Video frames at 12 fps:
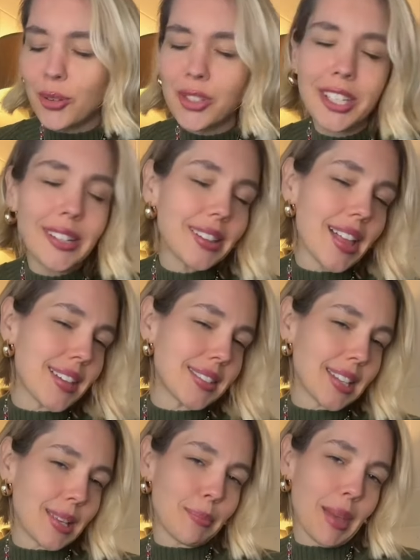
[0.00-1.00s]
OG
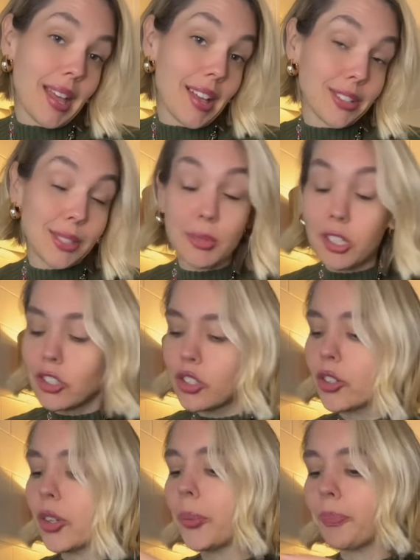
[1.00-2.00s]
classic in my house, which is
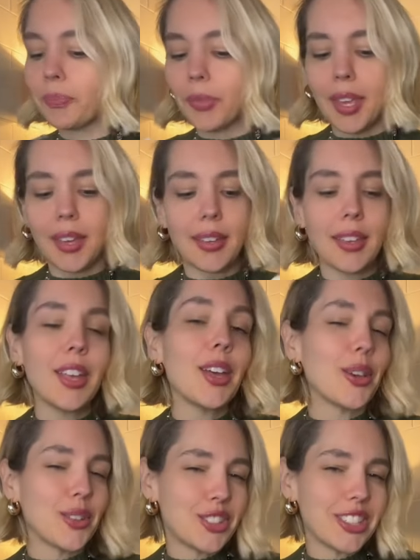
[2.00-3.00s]
true, okay?
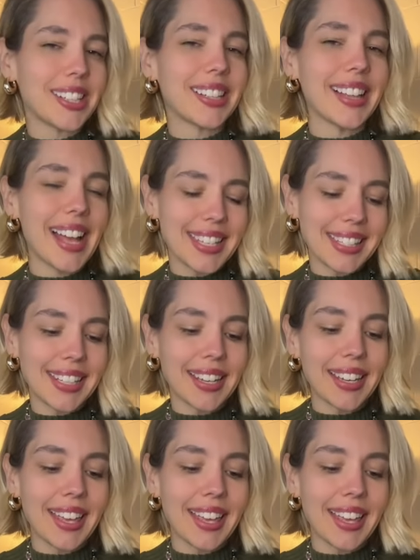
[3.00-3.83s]
OG classic.